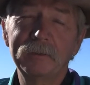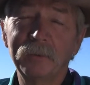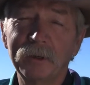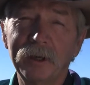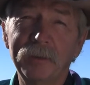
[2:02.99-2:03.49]

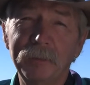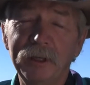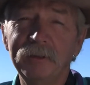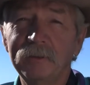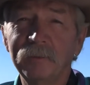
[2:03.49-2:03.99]
we're going to
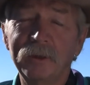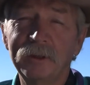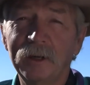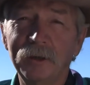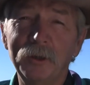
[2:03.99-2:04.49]
meet
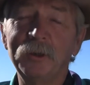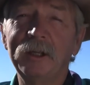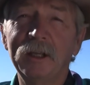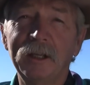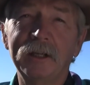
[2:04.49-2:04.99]
with our
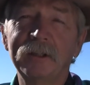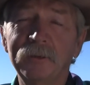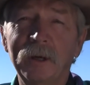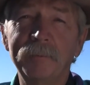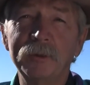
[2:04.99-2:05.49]
newly
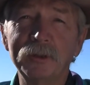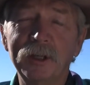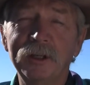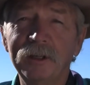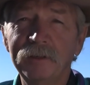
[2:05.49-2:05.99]
elected
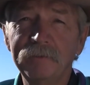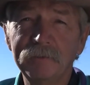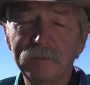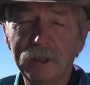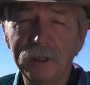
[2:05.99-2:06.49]
representative
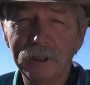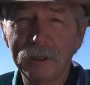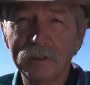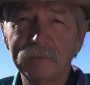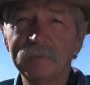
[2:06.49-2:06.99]

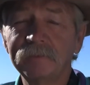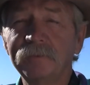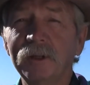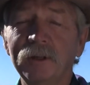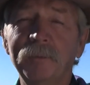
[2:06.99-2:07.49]
and
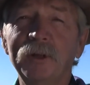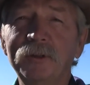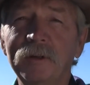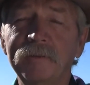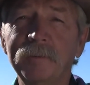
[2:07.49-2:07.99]
the
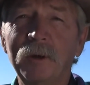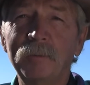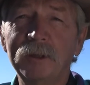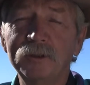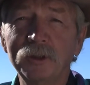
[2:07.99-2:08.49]
commissioner from
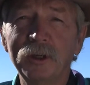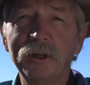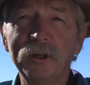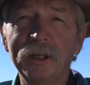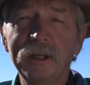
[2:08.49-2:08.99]
Homeland
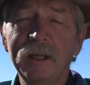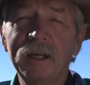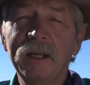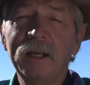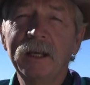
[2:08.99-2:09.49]
Security.
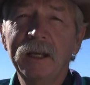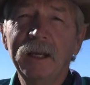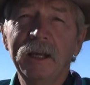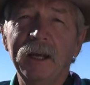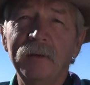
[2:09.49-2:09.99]

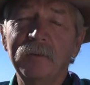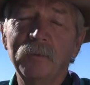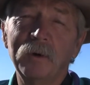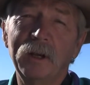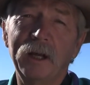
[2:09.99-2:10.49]
And
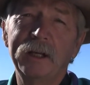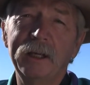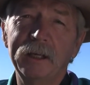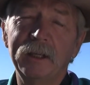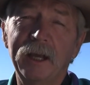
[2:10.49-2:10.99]
we're
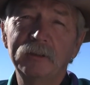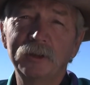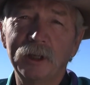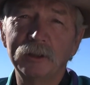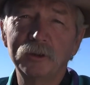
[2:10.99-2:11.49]
lucky in that
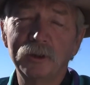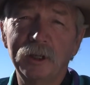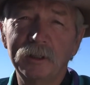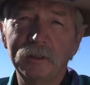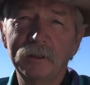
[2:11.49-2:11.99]
sense
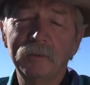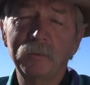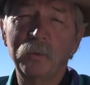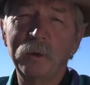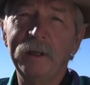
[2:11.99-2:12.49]
that
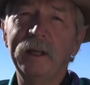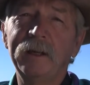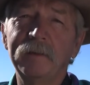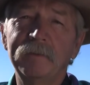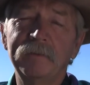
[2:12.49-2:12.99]
we
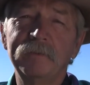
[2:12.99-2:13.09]
have